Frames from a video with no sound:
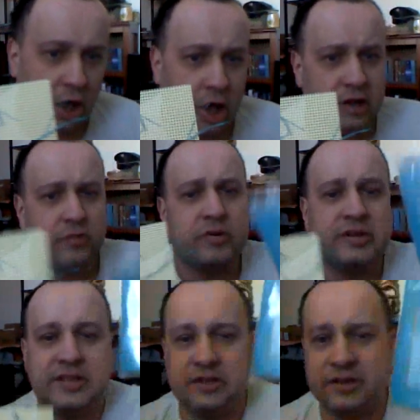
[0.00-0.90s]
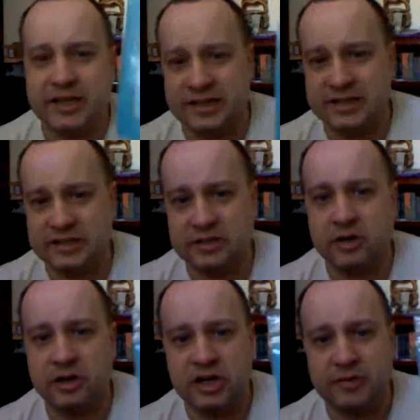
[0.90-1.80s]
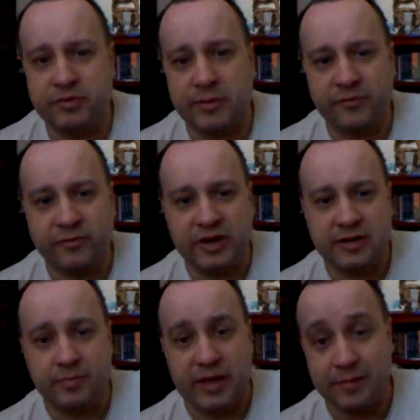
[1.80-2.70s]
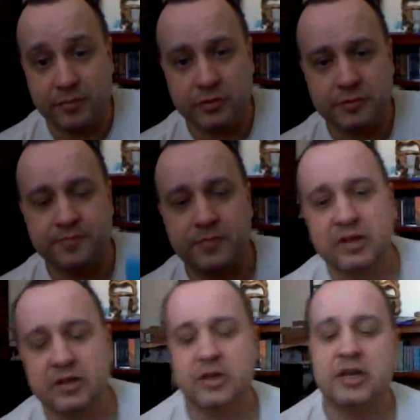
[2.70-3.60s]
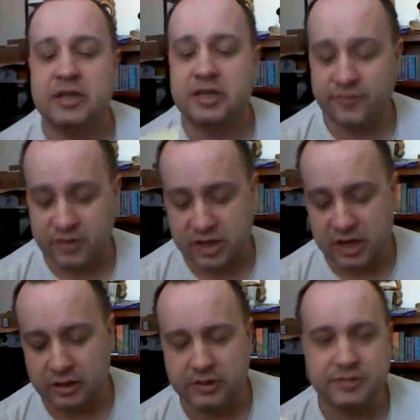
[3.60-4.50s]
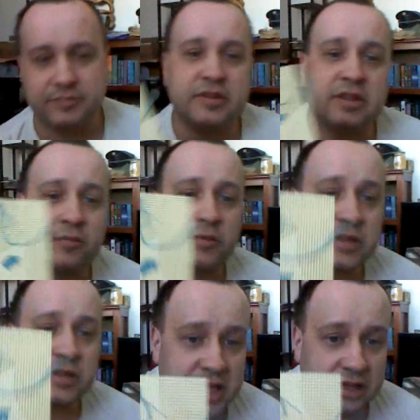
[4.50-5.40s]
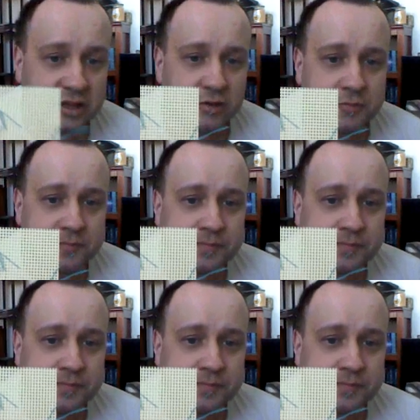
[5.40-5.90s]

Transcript: All of the ones that are like this are on perforated paper. Different colors, but this one's yellow.